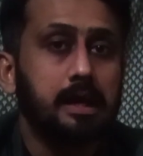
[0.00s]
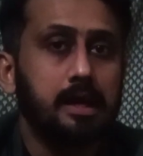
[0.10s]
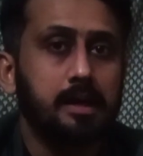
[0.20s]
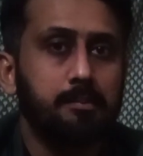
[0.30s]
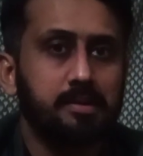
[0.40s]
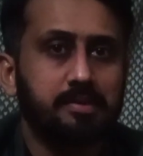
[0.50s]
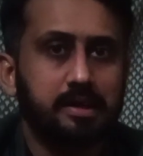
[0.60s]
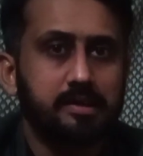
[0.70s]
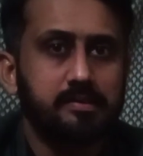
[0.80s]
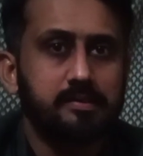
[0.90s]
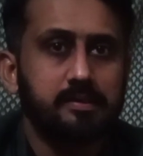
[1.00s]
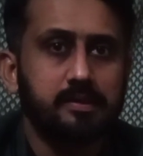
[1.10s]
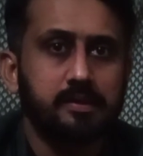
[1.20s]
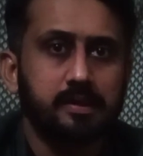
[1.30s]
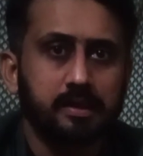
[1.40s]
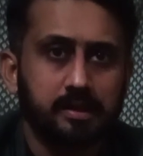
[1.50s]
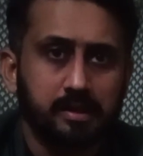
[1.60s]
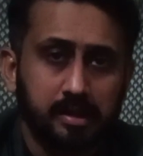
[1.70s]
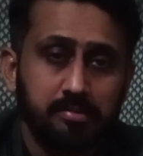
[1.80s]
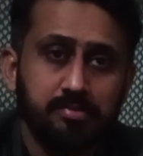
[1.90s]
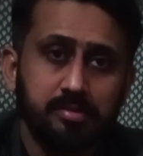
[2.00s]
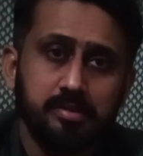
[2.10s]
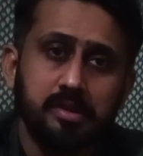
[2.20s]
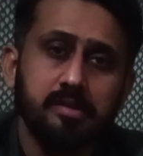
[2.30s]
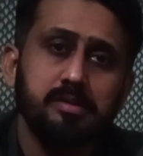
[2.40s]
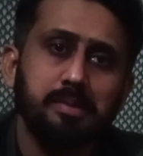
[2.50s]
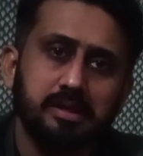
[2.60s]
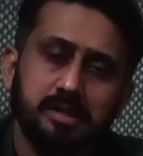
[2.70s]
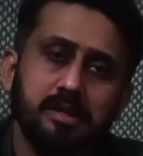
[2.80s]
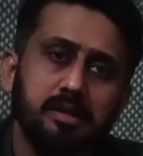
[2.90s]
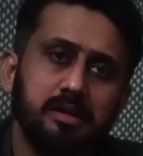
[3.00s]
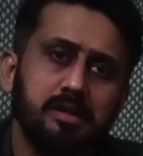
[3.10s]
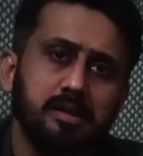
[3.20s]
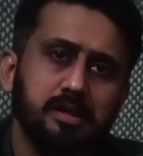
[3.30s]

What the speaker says: Blepharitis, if there is bacterial